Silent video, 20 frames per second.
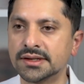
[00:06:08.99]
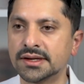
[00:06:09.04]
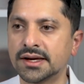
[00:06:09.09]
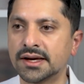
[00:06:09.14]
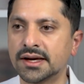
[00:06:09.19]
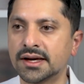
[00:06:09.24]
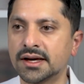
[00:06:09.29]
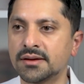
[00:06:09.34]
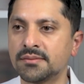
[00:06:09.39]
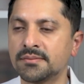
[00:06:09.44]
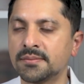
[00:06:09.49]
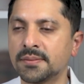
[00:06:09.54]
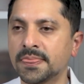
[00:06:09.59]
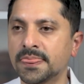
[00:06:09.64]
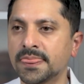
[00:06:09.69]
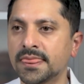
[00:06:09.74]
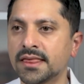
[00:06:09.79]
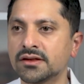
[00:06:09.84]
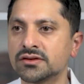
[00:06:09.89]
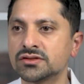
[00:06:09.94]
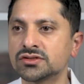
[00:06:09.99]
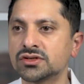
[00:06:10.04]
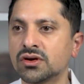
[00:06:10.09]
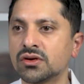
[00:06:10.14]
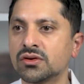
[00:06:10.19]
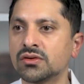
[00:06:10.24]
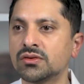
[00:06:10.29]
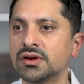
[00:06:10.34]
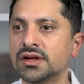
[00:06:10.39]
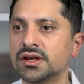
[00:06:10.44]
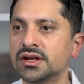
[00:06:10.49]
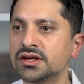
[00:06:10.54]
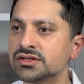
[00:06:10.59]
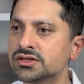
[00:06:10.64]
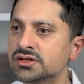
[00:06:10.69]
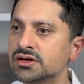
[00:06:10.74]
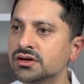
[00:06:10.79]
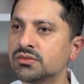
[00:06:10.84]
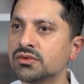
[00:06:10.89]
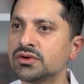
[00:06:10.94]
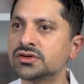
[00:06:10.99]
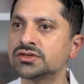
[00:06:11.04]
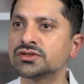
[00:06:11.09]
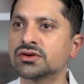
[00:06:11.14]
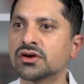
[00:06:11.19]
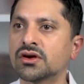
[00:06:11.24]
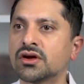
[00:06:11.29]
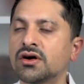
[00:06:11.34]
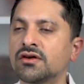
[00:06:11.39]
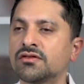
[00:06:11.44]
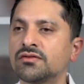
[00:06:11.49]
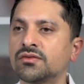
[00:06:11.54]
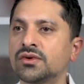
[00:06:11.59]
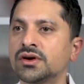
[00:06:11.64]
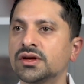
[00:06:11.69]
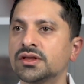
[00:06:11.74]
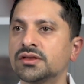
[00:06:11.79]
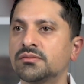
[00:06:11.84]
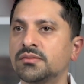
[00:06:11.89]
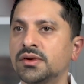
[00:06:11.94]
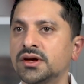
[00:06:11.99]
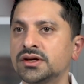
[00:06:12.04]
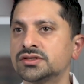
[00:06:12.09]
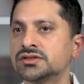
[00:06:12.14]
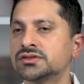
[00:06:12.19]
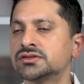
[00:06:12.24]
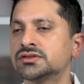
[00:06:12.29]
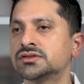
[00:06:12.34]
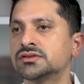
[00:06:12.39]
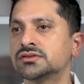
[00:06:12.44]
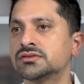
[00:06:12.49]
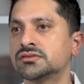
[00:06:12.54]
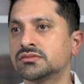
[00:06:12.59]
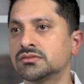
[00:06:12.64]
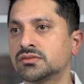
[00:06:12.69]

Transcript: So initially we start off with patients